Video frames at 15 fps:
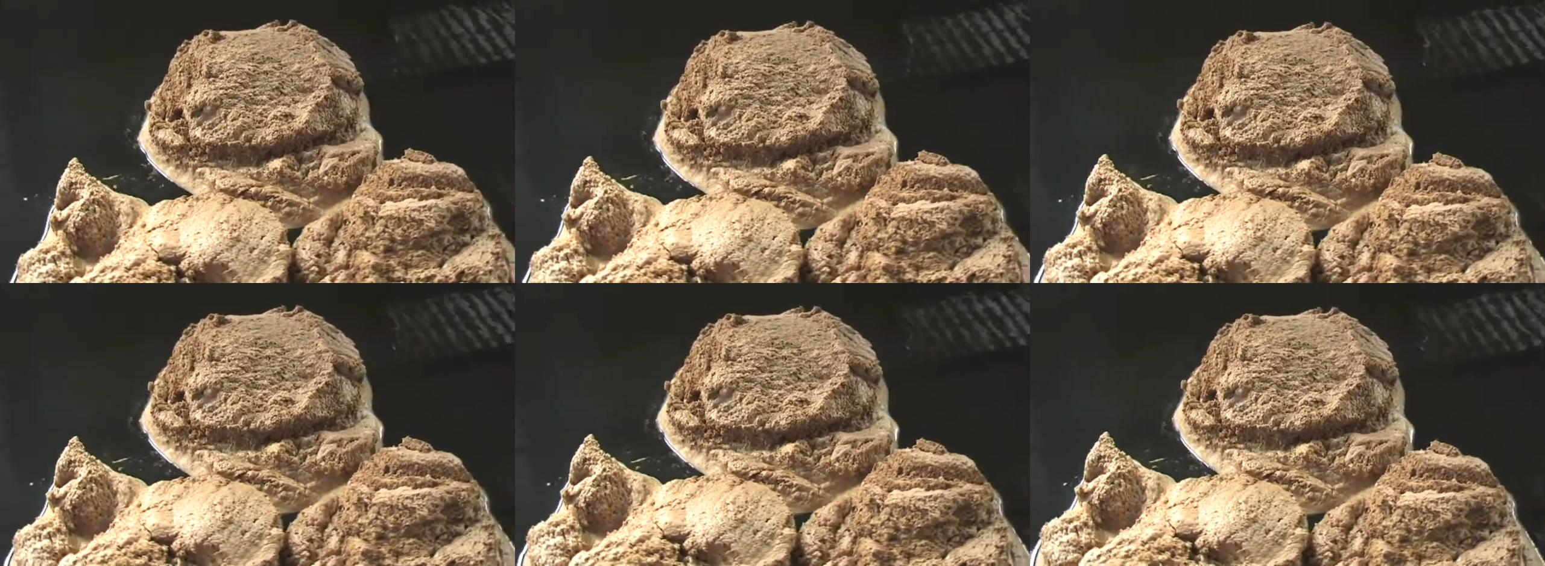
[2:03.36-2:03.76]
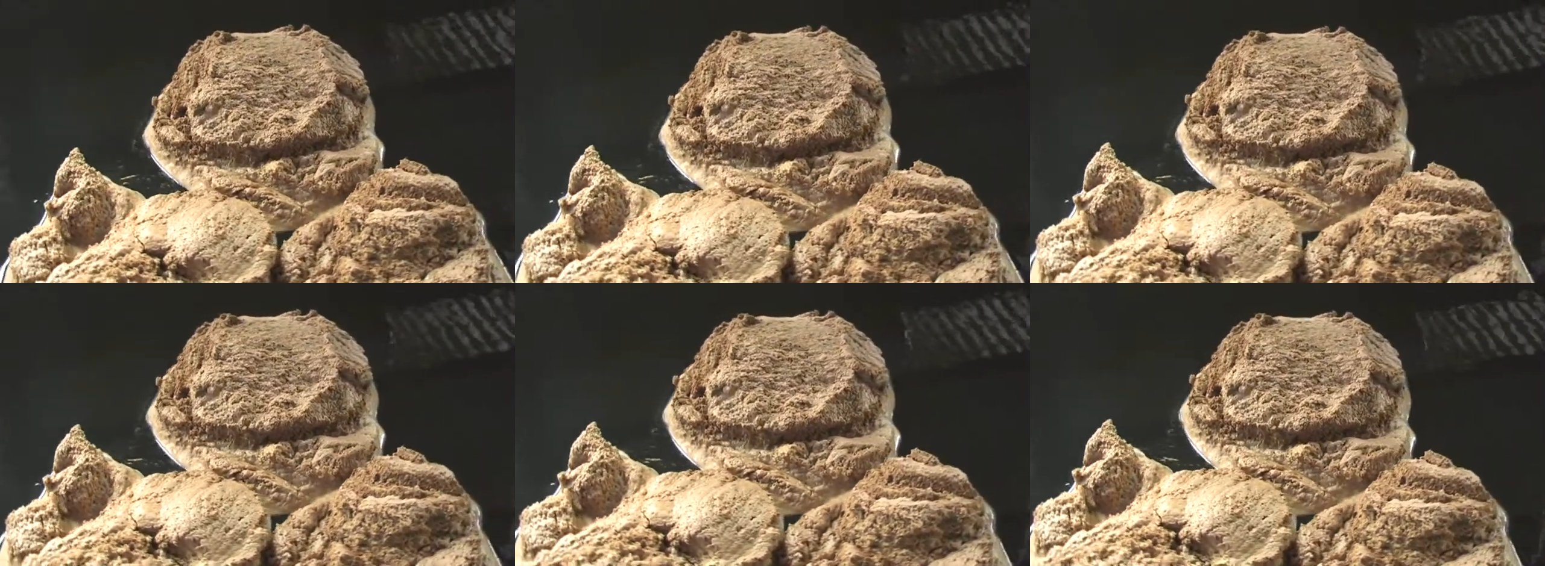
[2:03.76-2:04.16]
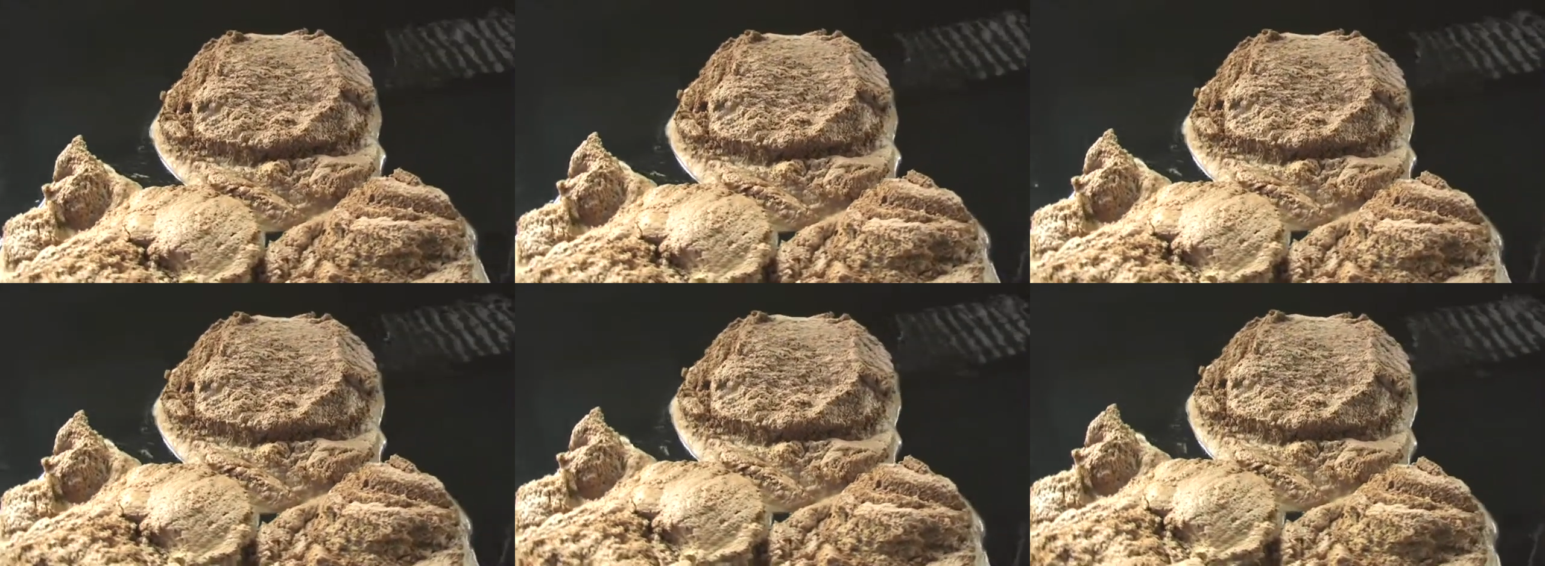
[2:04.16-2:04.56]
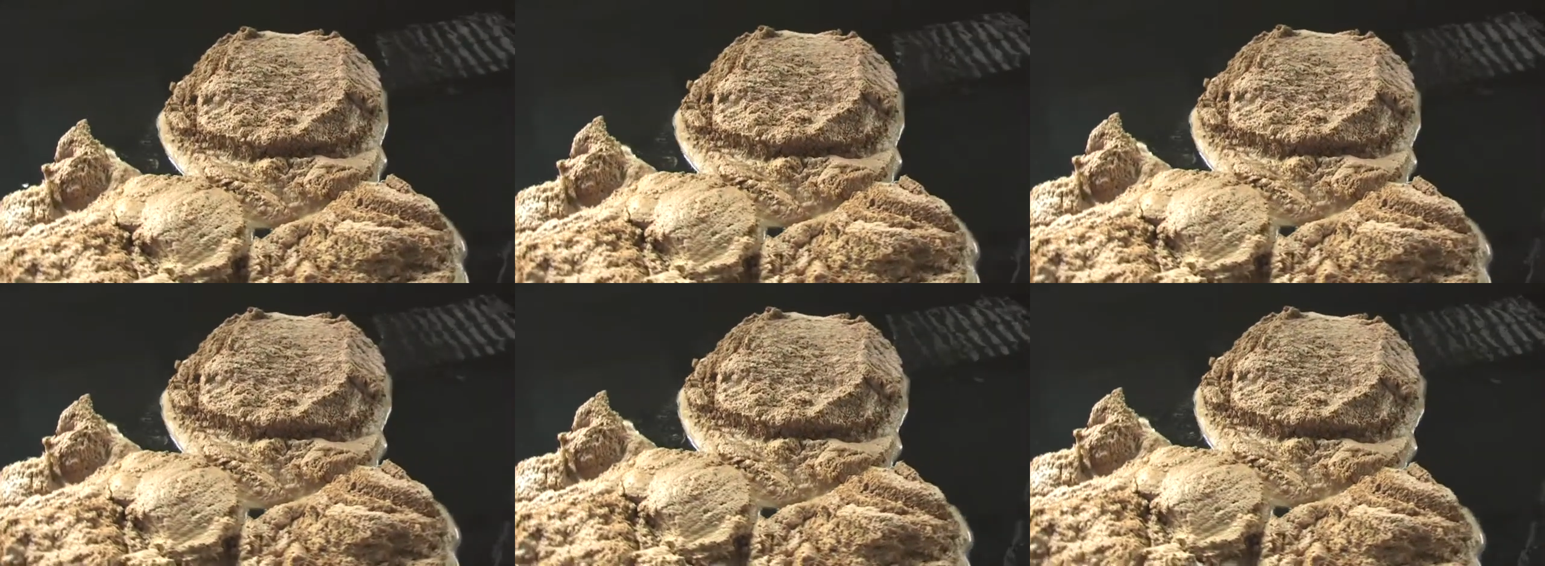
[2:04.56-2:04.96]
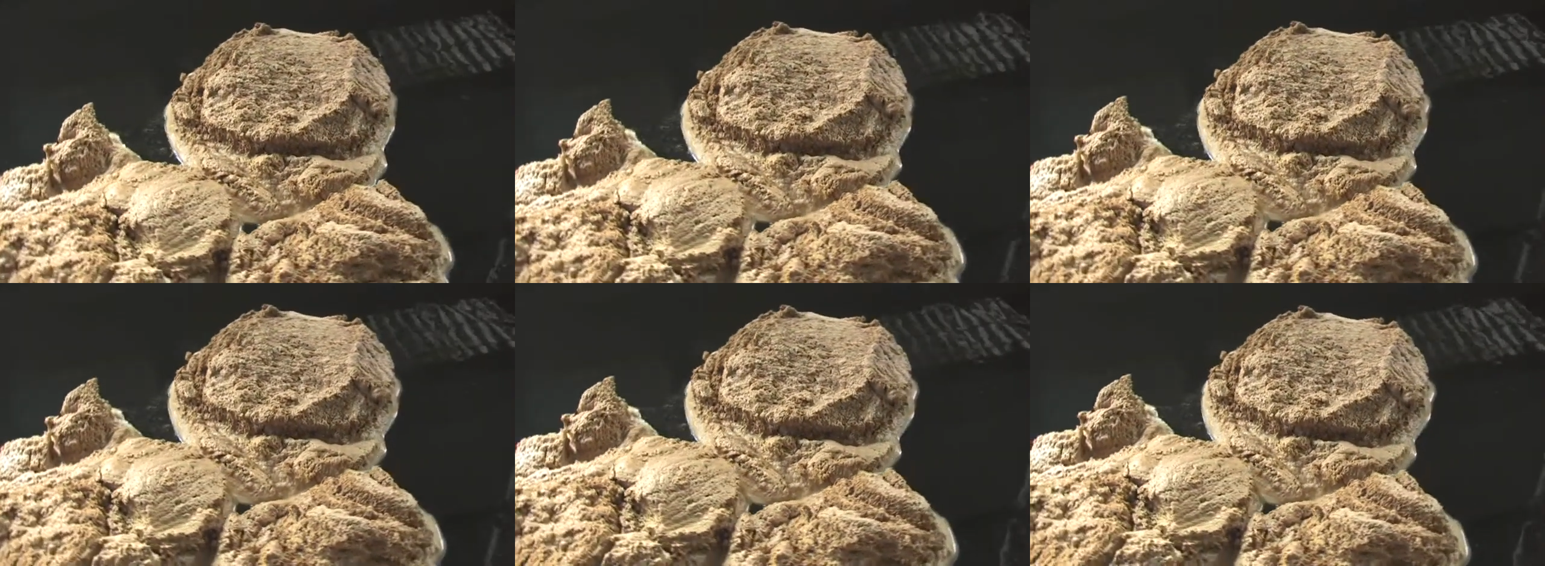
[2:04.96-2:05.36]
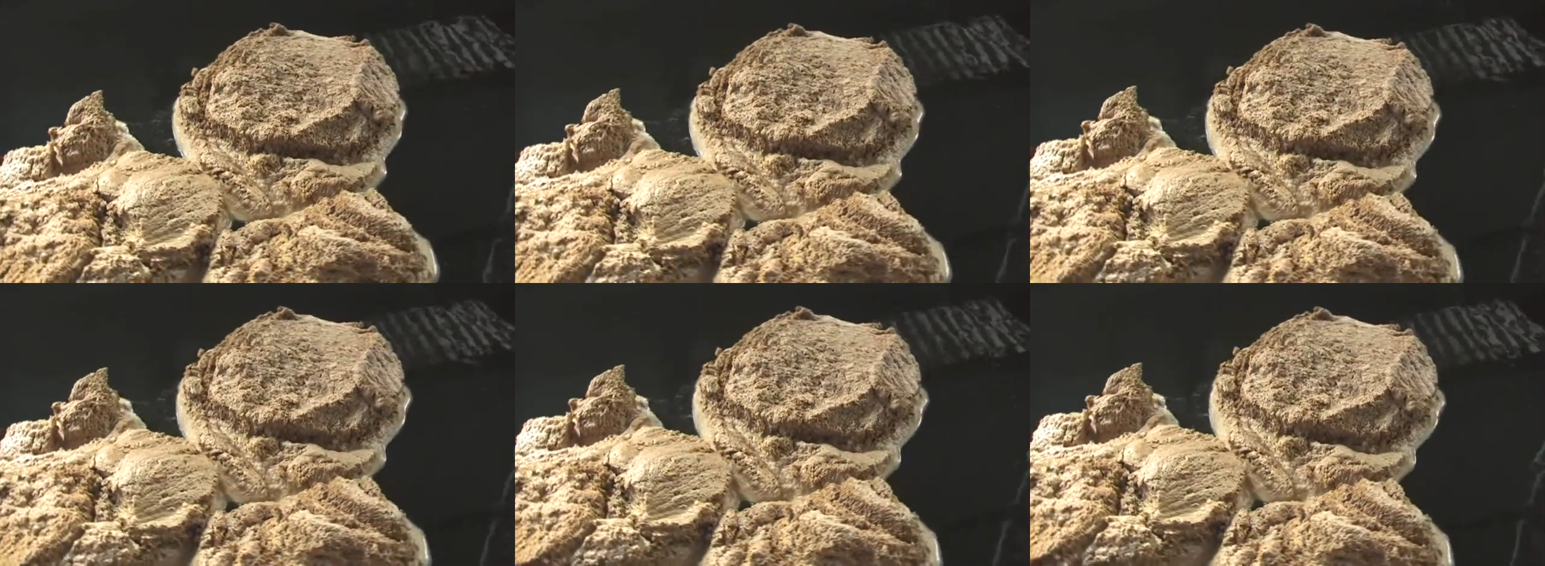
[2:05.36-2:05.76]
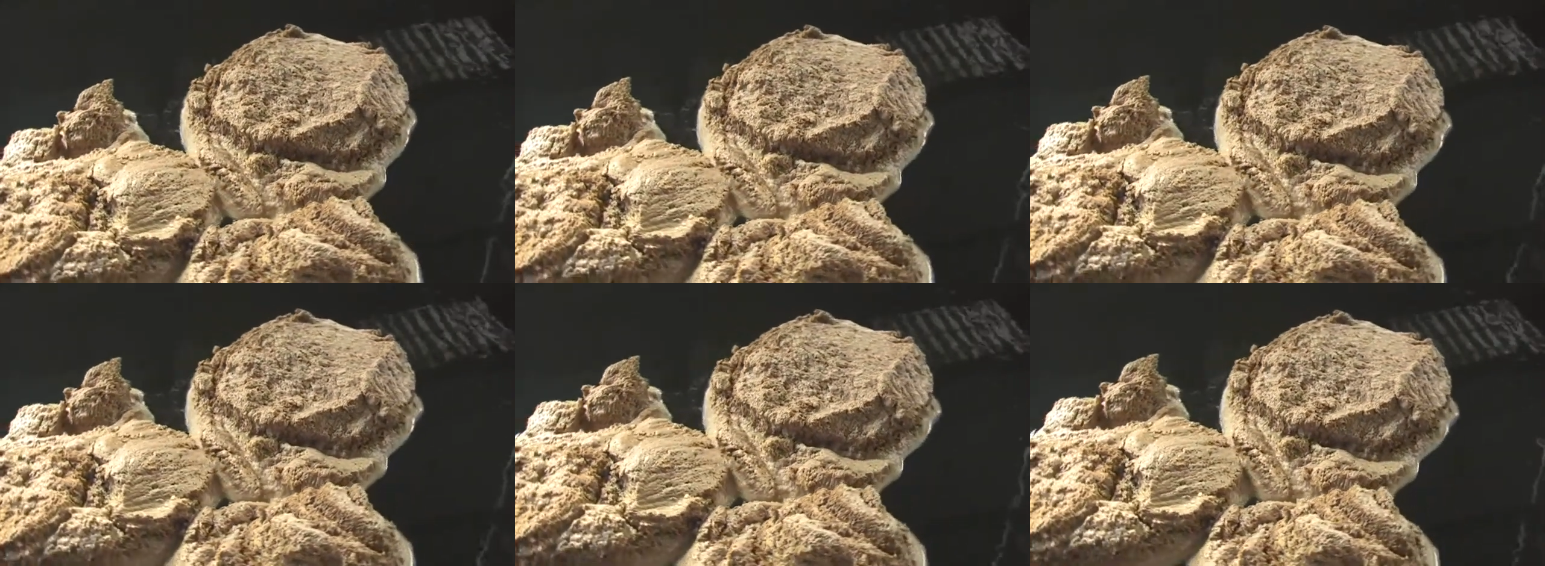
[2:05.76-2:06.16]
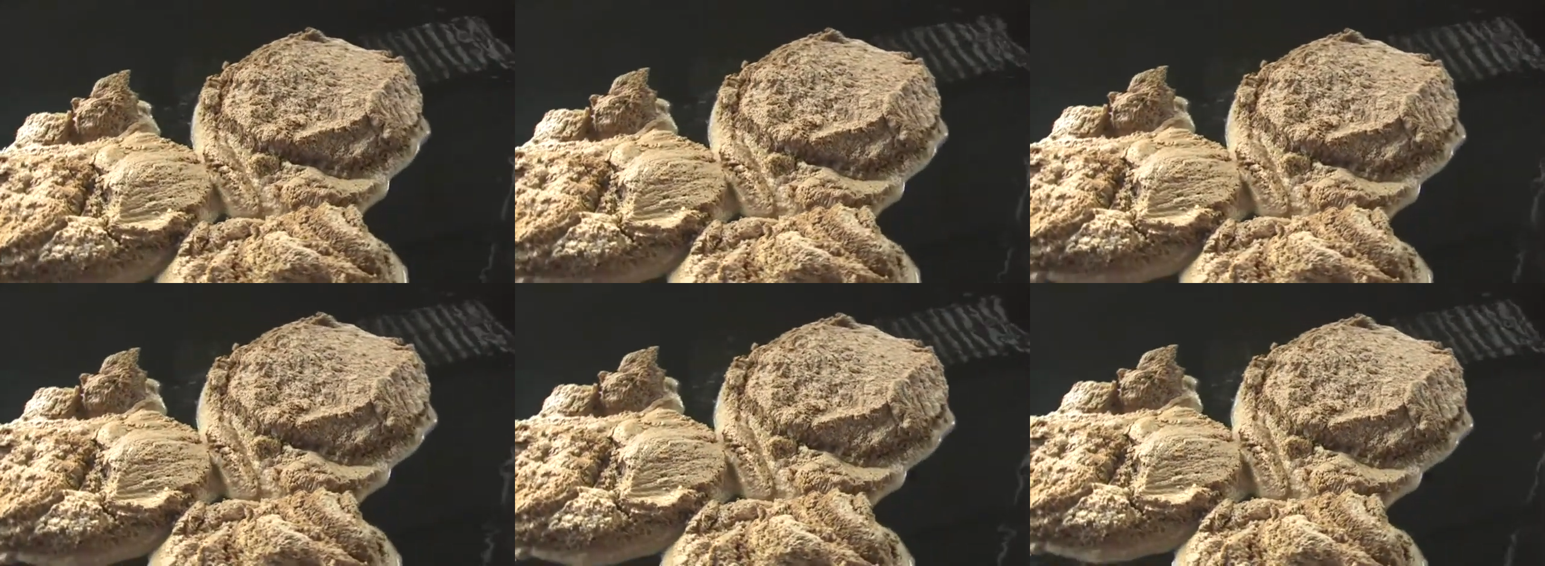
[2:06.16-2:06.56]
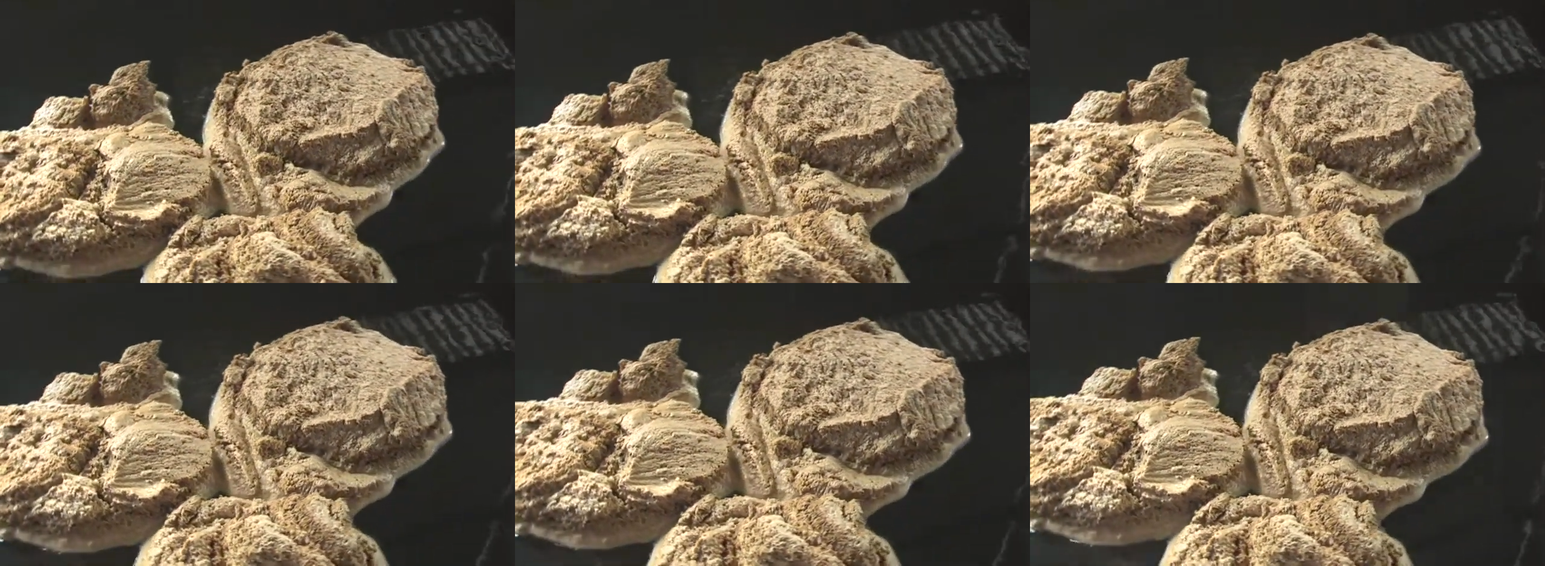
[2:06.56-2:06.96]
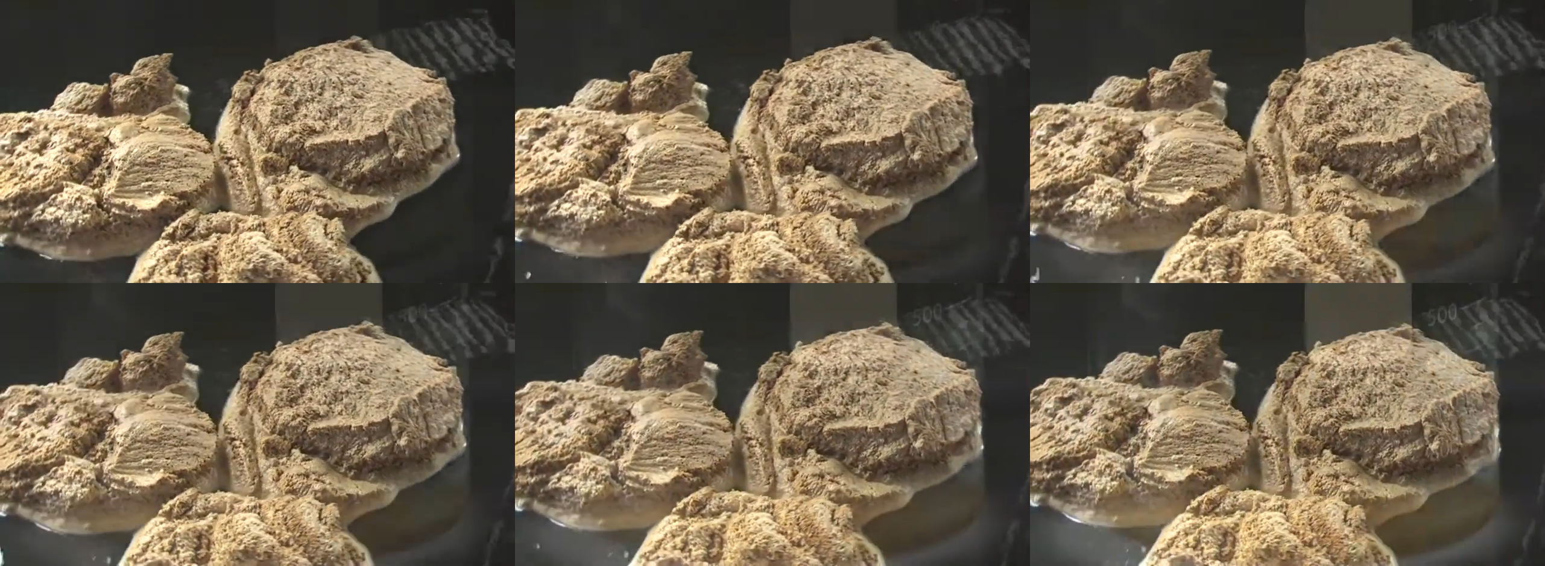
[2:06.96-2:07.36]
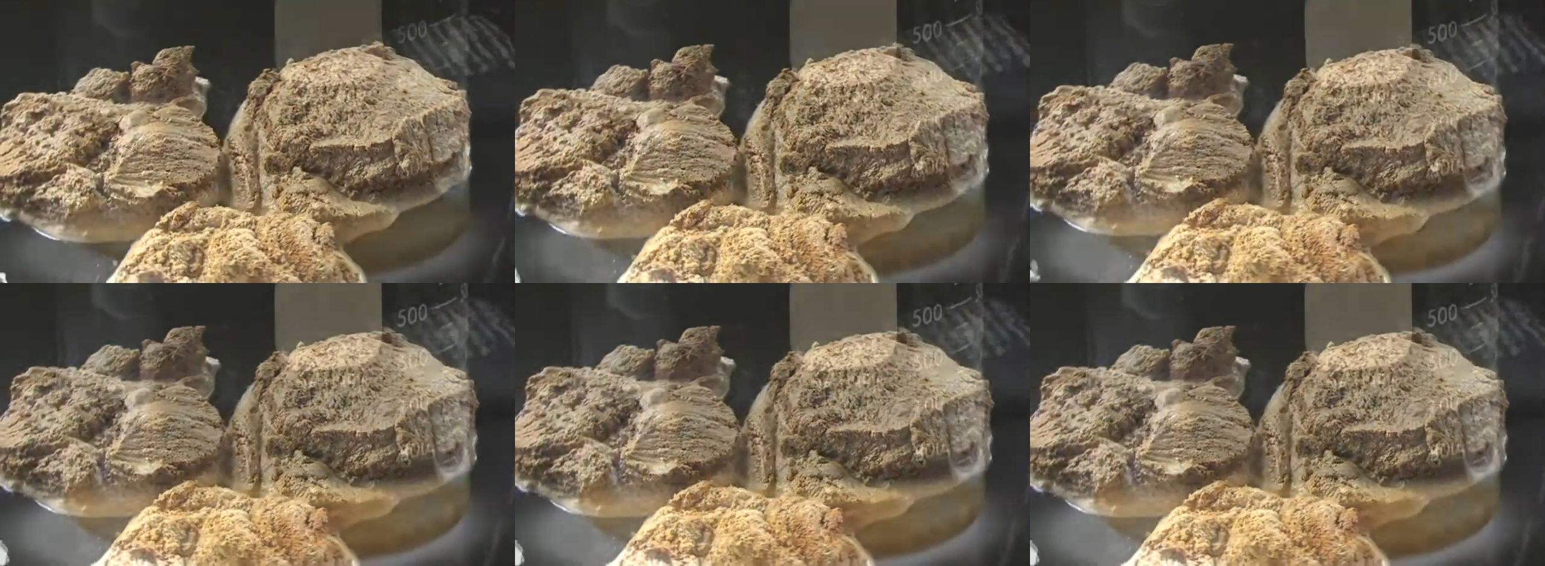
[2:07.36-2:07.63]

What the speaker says: (no speaker visible)